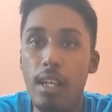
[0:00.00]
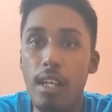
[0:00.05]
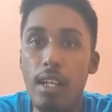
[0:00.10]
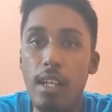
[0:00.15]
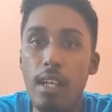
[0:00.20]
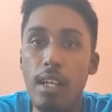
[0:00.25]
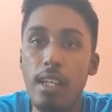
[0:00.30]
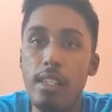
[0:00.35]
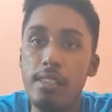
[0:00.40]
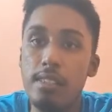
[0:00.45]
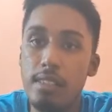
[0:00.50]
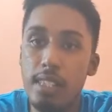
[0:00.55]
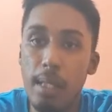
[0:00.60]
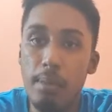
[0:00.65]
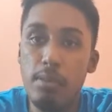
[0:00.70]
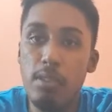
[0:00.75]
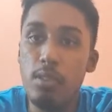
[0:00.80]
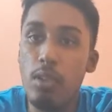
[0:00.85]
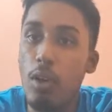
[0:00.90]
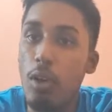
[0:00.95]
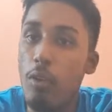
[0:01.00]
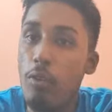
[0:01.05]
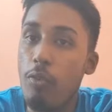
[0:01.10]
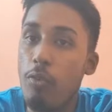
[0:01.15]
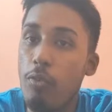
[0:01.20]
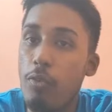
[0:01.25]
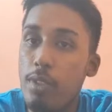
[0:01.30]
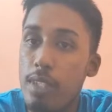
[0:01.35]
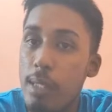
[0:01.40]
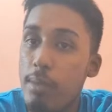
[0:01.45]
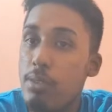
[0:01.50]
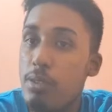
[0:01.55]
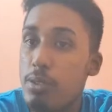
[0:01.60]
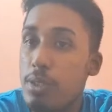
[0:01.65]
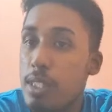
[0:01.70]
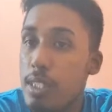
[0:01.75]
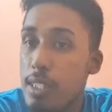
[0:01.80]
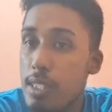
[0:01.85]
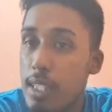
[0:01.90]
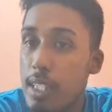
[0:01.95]
Steps to
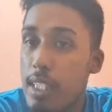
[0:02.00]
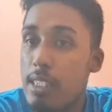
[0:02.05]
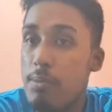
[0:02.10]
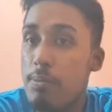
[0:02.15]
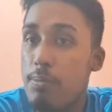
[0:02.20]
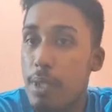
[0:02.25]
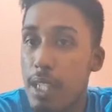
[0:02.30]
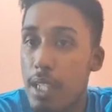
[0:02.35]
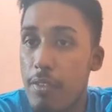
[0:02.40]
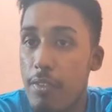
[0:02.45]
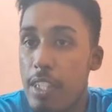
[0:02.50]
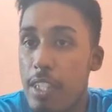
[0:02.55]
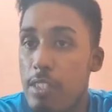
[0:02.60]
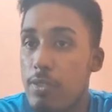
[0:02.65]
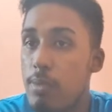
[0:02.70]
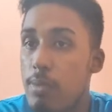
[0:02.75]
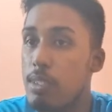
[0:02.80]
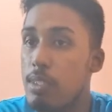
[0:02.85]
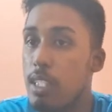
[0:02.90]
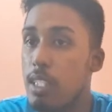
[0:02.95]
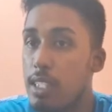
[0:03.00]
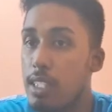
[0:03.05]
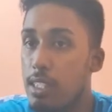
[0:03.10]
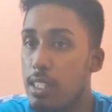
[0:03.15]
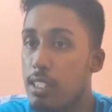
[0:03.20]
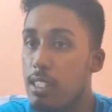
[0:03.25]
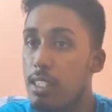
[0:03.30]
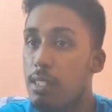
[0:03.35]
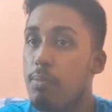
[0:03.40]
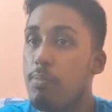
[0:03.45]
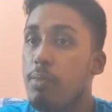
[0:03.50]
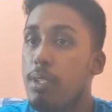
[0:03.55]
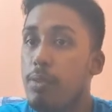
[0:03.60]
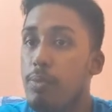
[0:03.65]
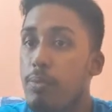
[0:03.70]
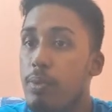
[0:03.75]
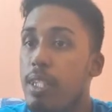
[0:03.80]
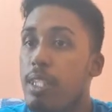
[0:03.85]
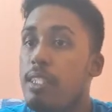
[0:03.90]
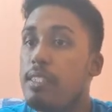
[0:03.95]
increase benefits from the relationship
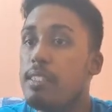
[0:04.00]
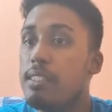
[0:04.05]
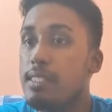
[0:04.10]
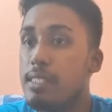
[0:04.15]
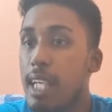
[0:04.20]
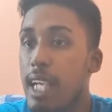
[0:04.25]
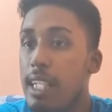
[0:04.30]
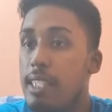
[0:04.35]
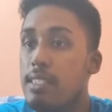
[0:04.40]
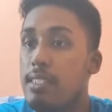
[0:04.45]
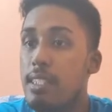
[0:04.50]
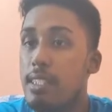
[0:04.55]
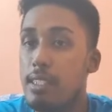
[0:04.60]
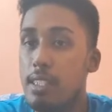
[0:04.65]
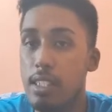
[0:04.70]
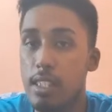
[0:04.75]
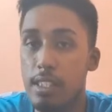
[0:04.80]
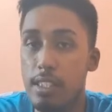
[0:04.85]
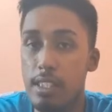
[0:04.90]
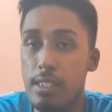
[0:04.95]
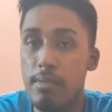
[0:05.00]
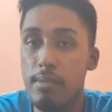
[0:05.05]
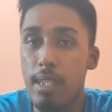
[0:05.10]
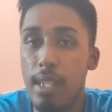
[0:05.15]
between science and religion,